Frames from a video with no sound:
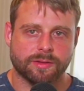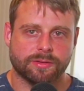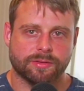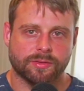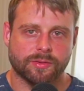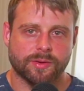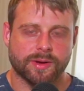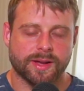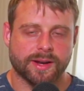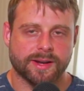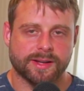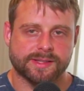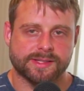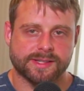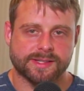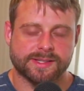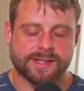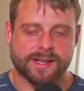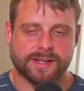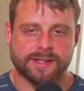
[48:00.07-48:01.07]
through it, and it's
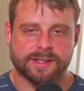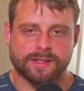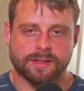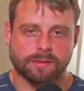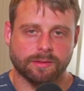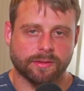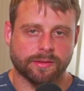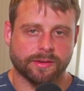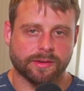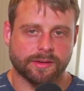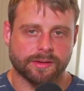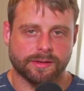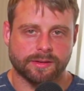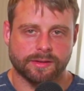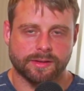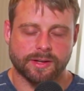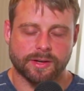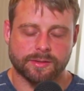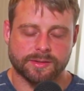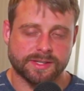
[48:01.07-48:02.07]
intended to learn,
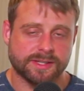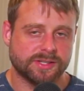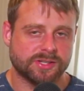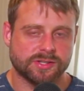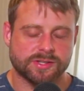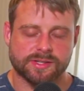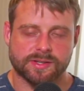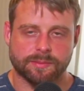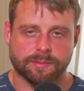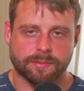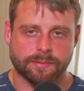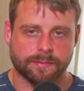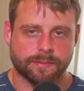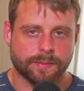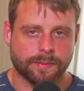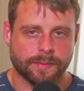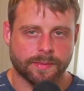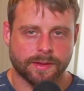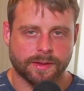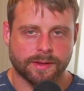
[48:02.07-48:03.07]
teach you some
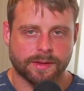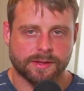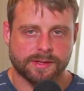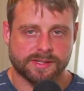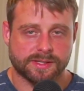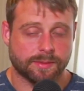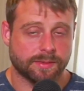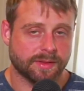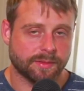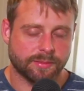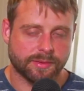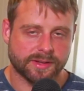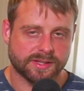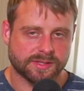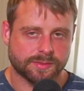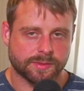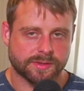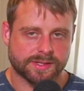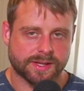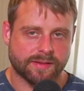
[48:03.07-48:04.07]
of the
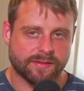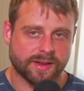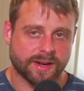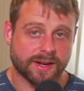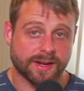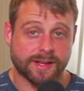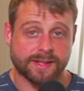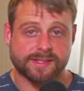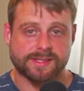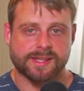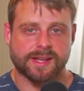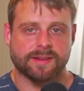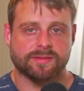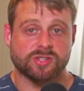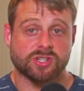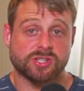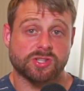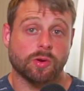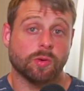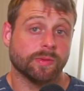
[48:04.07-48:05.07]
principles of it, and instead of
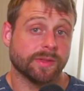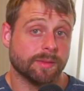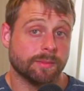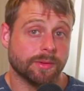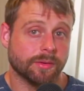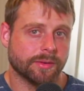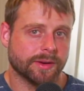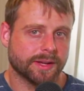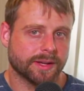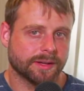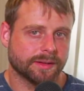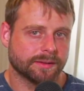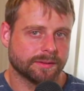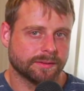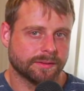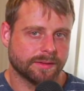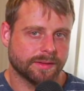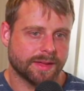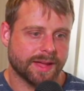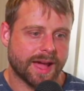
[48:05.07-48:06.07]
just only building
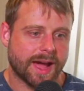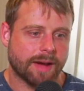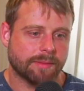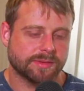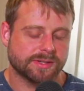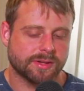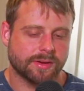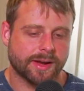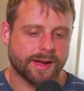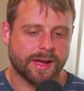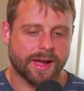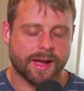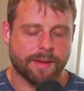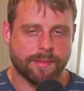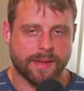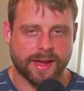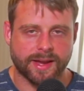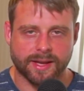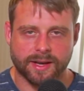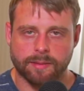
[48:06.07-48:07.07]
the app. So I make
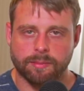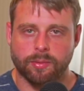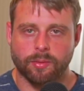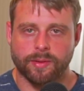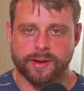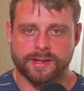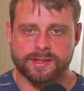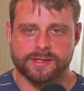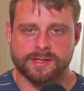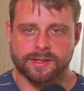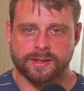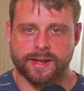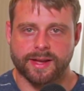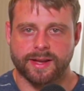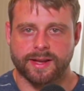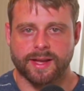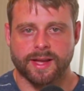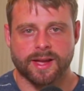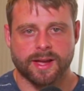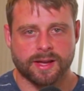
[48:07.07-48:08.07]
it a point to
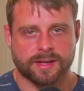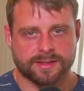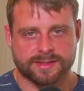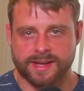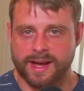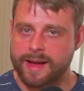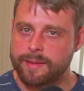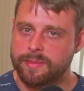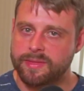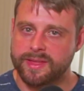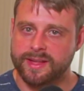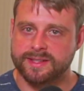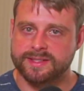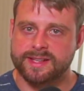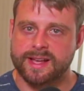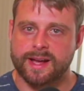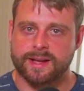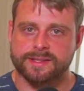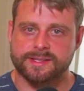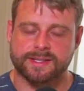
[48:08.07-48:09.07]
like type things
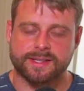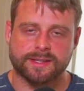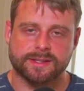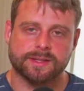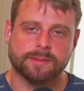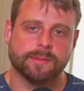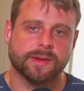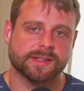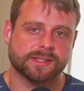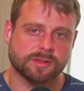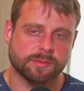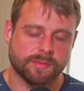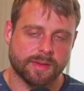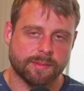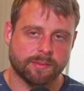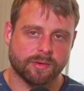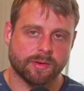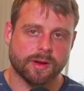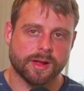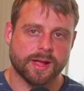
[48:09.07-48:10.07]
out to get the muscle
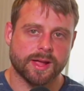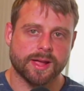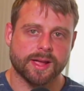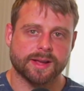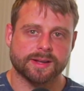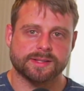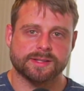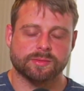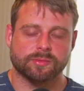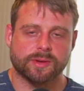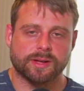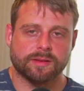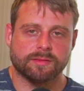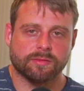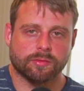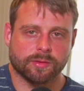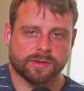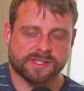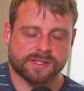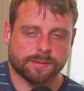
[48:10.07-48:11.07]
memory and to
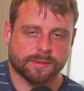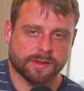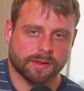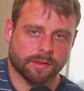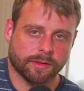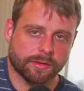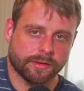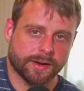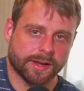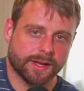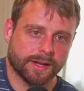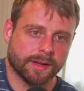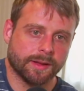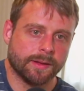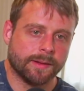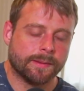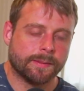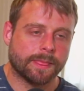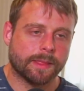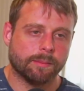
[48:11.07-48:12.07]
reinforce some of the learning.
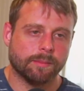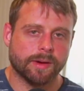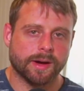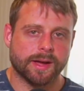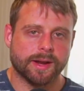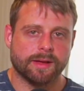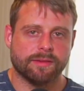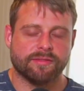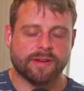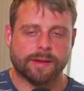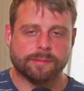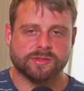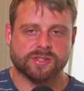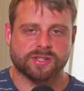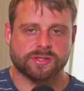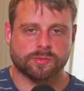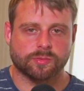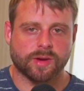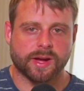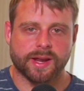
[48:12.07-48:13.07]
But if I'm
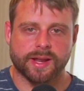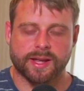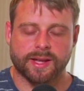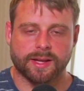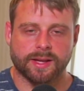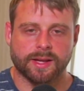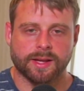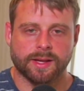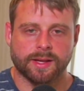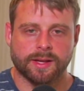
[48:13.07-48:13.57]
just writing